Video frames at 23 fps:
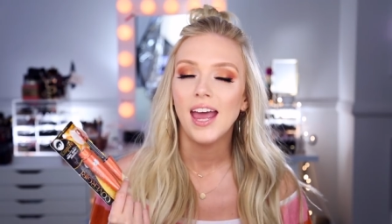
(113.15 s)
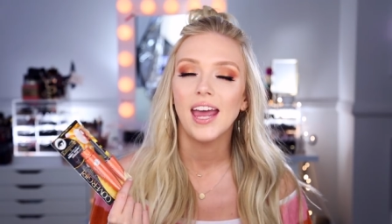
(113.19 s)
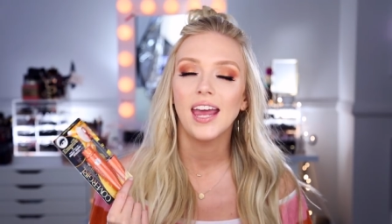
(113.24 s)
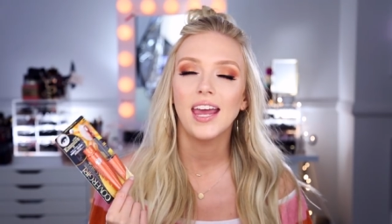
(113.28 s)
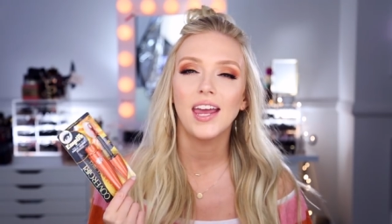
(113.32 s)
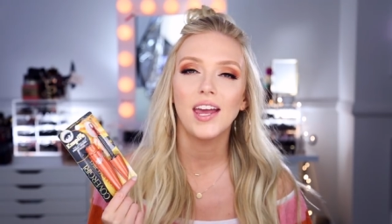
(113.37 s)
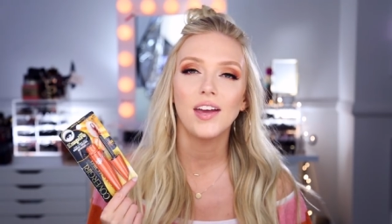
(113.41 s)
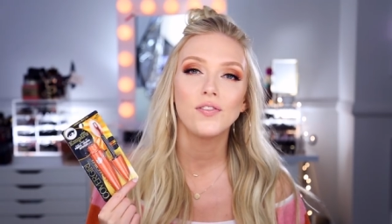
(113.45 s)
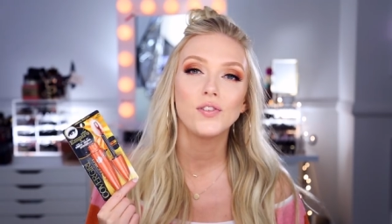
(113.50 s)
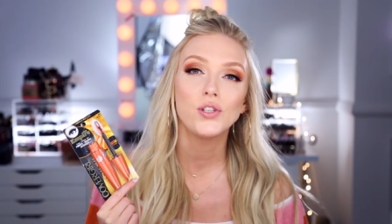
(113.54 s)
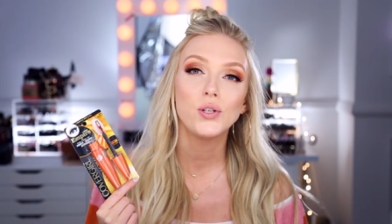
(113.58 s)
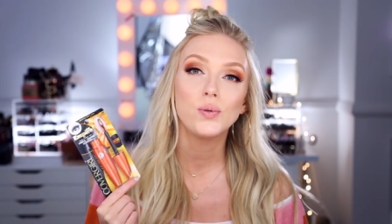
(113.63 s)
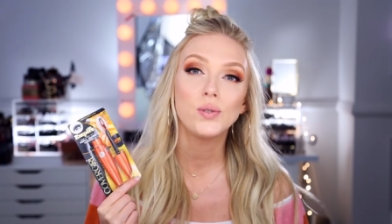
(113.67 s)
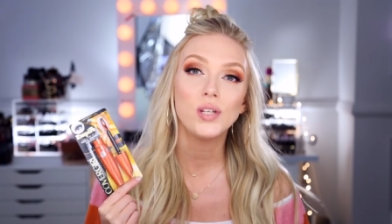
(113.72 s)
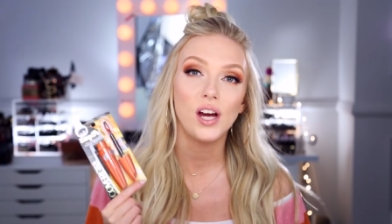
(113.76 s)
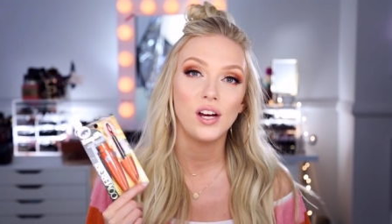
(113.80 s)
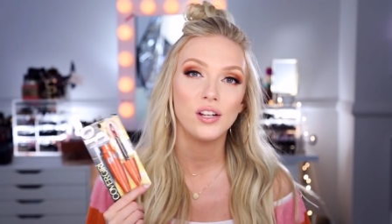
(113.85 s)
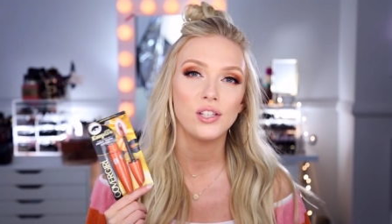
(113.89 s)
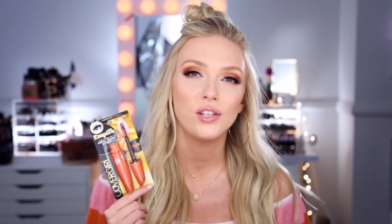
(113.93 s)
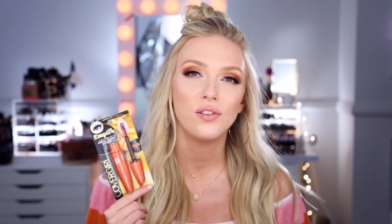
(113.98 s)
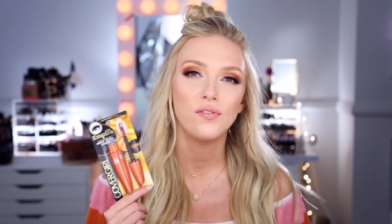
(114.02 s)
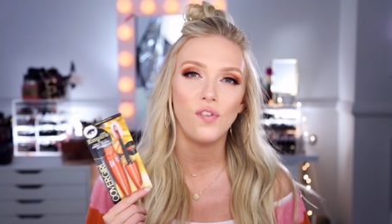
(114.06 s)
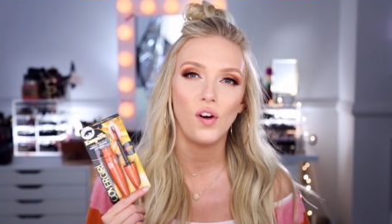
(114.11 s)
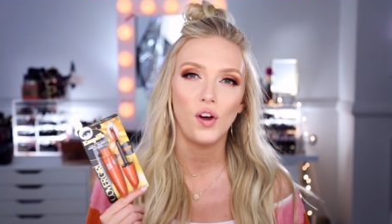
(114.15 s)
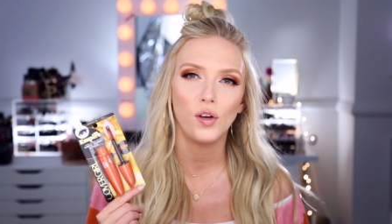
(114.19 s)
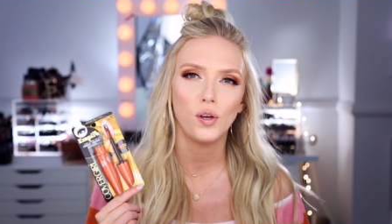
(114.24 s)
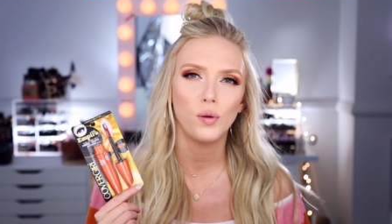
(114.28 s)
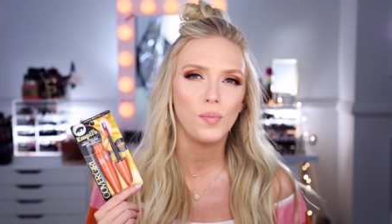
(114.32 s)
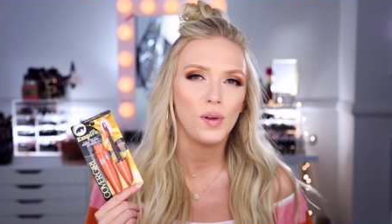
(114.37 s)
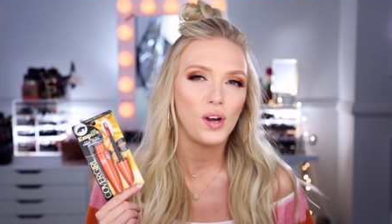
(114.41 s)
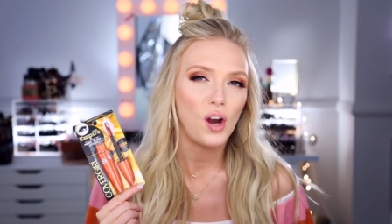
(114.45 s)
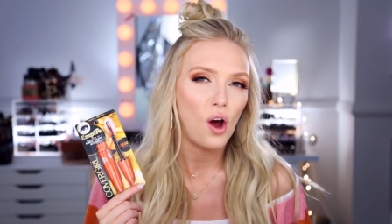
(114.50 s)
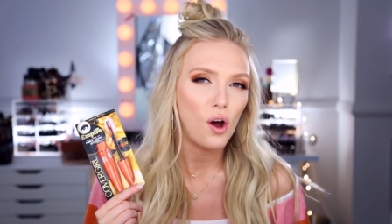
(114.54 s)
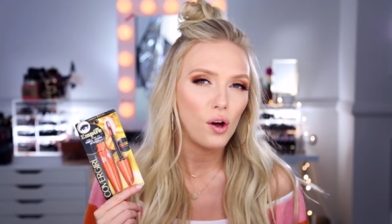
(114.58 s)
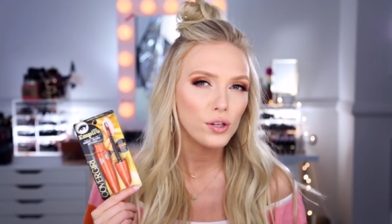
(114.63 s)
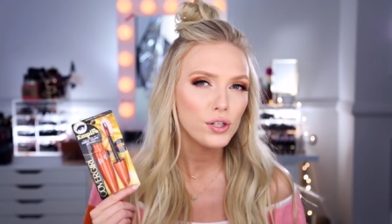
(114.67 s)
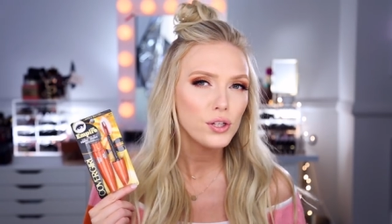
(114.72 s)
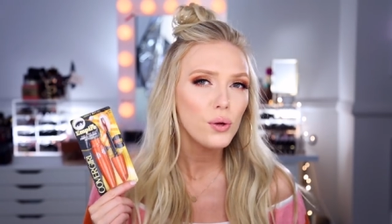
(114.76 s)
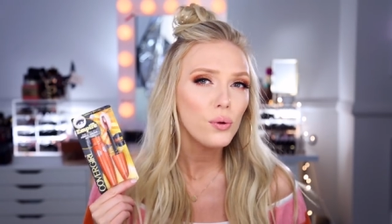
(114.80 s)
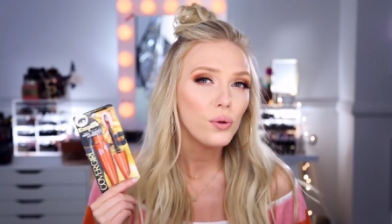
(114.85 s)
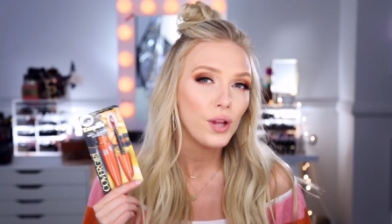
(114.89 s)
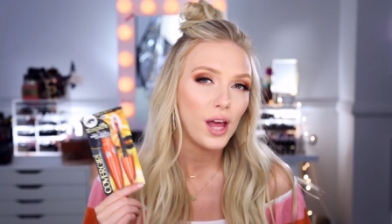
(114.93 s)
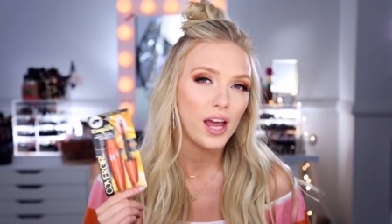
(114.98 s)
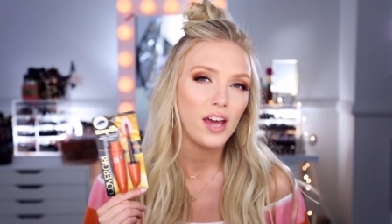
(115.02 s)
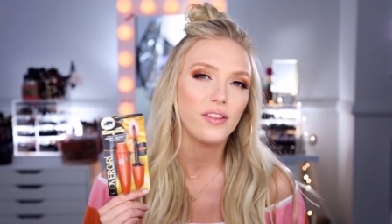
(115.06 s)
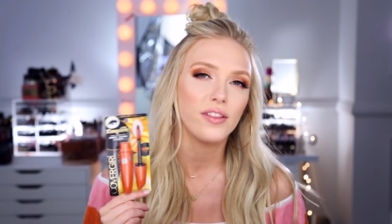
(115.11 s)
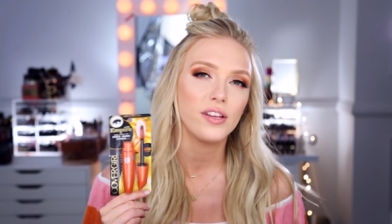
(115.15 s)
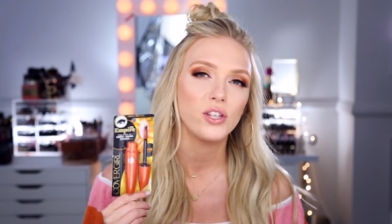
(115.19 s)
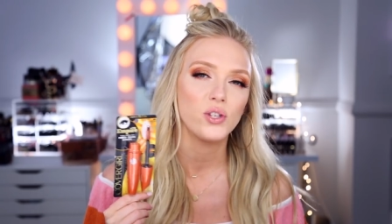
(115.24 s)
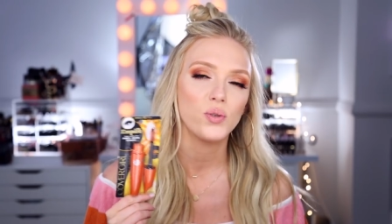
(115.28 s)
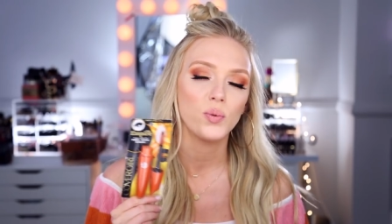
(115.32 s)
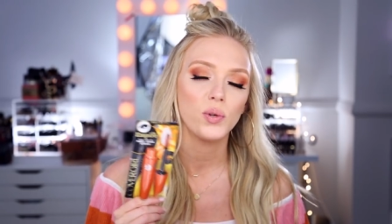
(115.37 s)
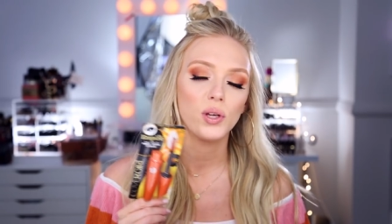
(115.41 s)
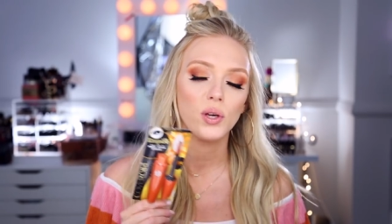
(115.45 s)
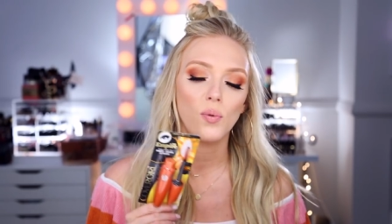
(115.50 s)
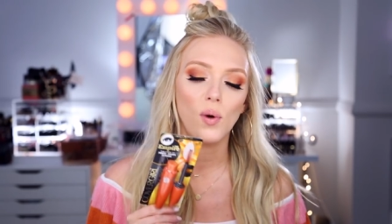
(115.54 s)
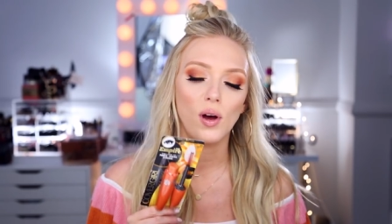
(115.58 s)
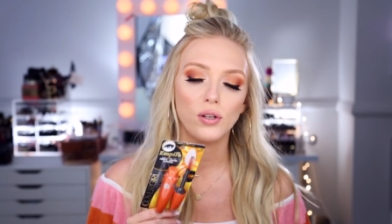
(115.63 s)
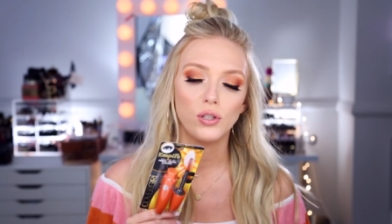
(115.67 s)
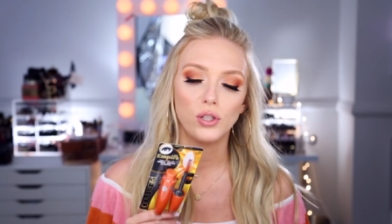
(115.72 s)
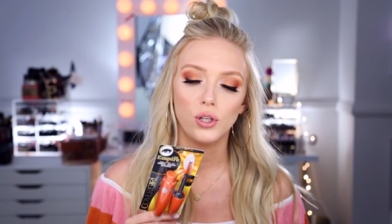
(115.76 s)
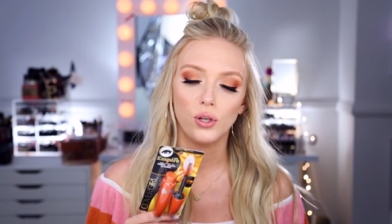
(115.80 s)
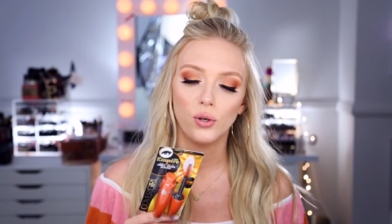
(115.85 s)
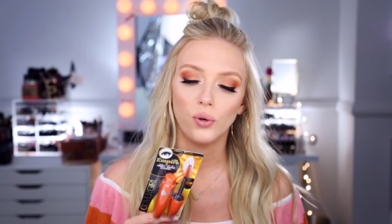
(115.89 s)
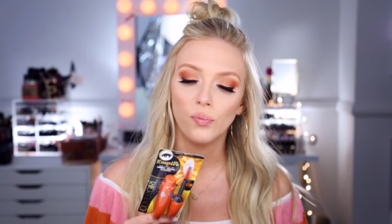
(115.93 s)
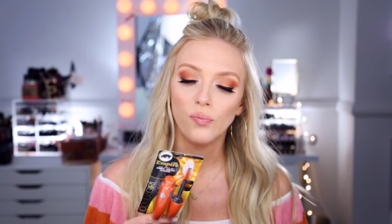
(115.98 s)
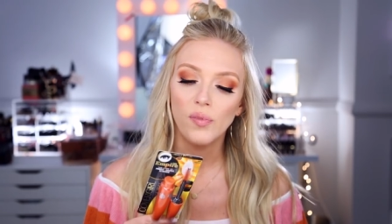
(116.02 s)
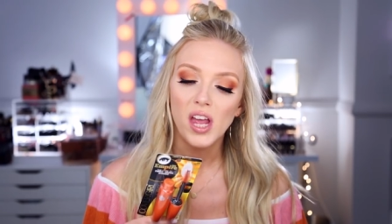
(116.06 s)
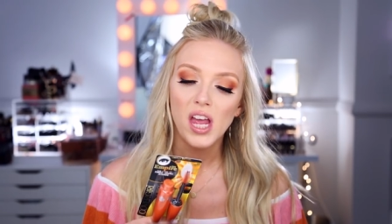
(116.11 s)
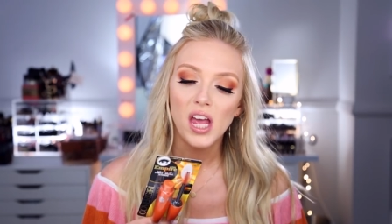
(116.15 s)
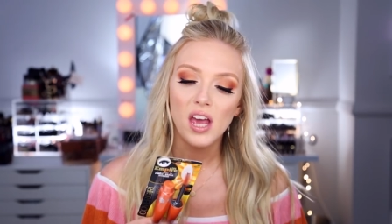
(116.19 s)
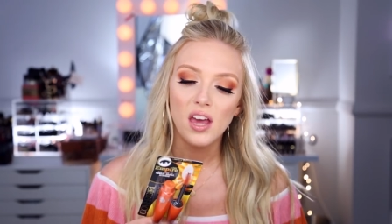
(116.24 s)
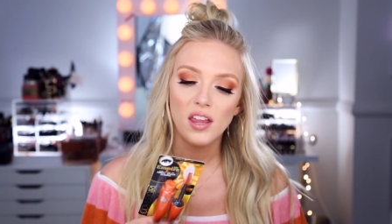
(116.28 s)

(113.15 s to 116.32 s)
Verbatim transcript: It gives you tons of volume, but it also lengthens really well too.